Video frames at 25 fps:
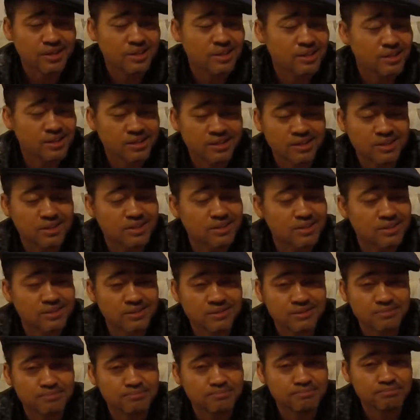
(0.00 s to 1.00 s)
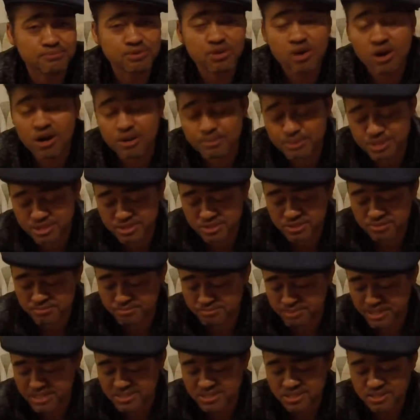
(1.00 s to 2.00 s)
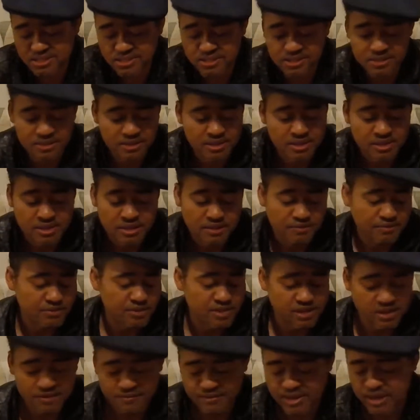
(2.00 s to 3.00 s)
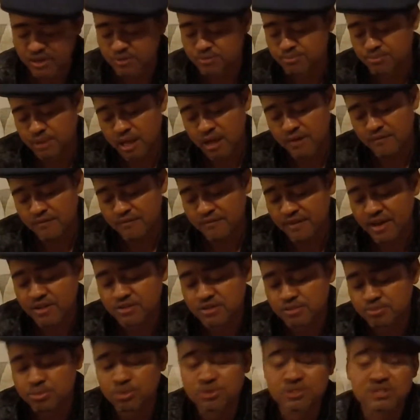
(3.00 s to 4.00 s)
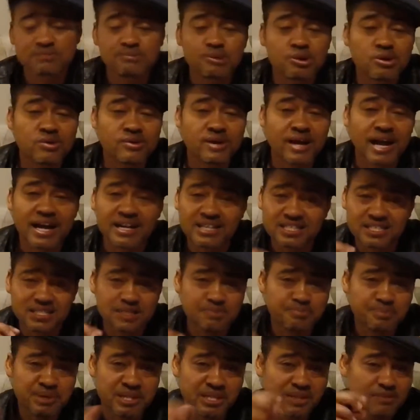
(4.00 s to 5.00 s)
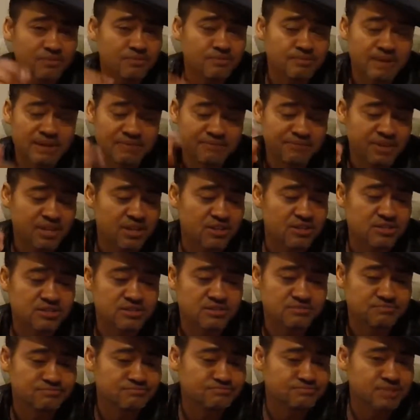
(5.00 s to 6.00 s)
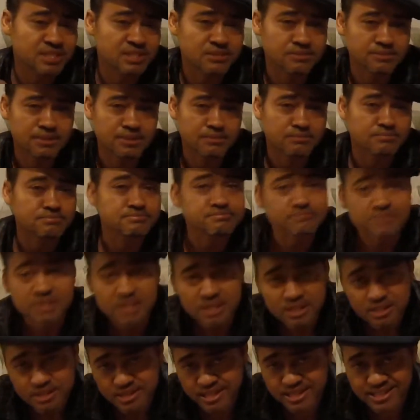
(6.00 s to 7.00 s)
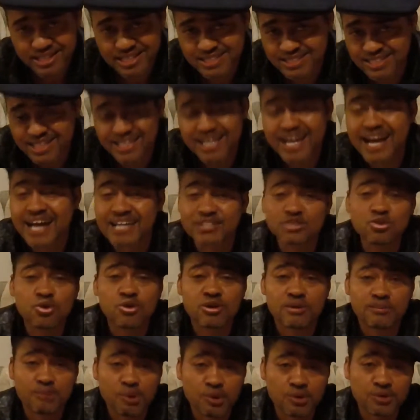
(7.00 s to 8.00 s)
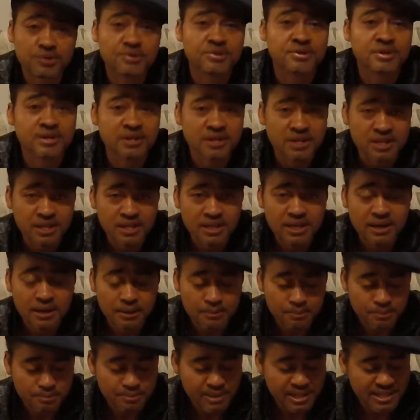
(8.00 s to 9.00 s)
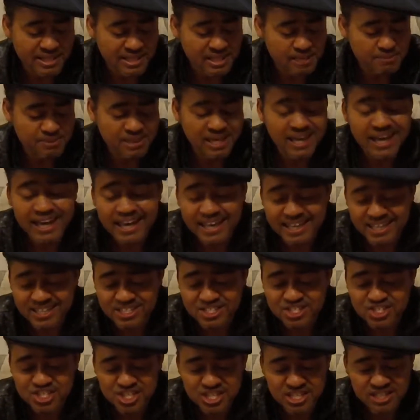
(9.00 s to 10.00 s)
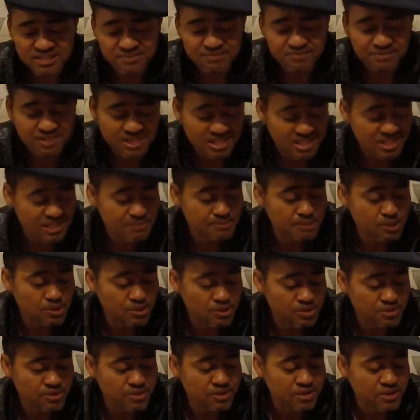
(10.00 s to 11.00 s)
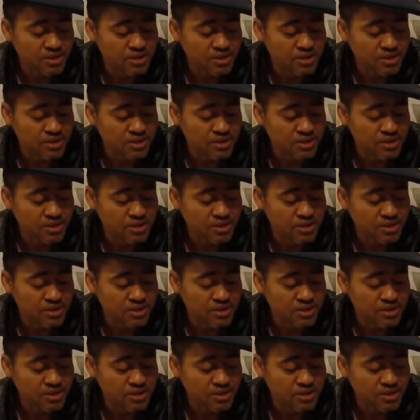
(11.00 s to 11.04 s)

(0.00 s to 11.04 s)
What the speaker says: is garbage, basically. If I was to pull this motor out, I could spin it with my fingers. Yeah, that's not a high torque motor. I'm planning to give me an ASG Infinity motor,